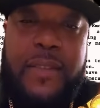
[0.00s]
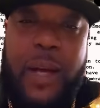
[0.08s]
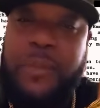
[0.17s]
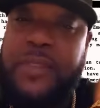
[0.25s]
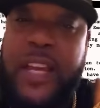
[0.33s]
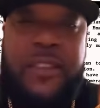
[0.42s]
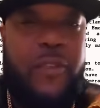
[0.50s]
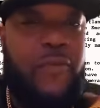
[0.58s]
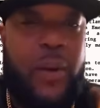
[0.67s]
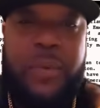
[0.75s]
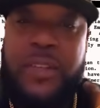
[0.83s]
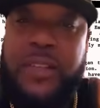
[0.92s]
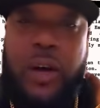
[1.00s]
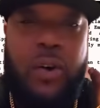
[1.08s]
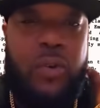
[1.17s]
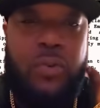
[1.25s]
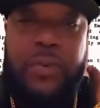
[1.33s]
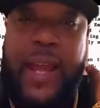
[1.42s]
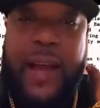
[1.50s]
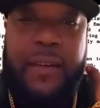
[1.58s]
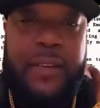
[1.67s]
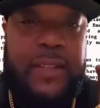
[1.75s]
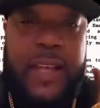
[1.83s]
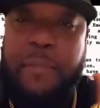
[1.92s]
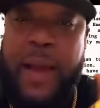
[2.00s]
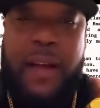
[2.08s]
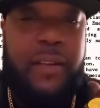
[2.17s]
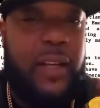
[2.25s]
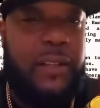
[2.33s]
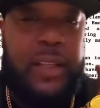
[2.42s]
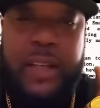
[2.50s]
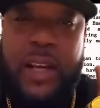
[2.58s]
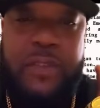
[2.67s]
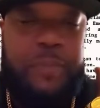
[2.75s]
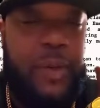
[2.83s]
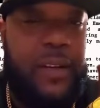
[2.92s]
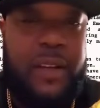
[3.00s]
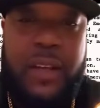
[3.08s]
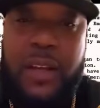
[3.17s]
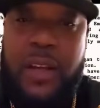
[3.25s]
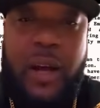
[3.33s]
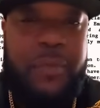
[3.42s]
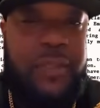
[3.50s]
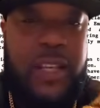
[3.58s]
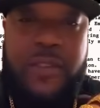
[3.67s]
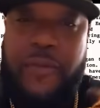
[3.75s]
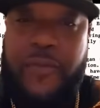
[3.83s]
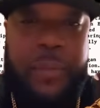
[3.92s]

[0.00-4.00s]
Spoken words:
So I'm teaching from the soul now. This ain't about nothing else, but I'm teaching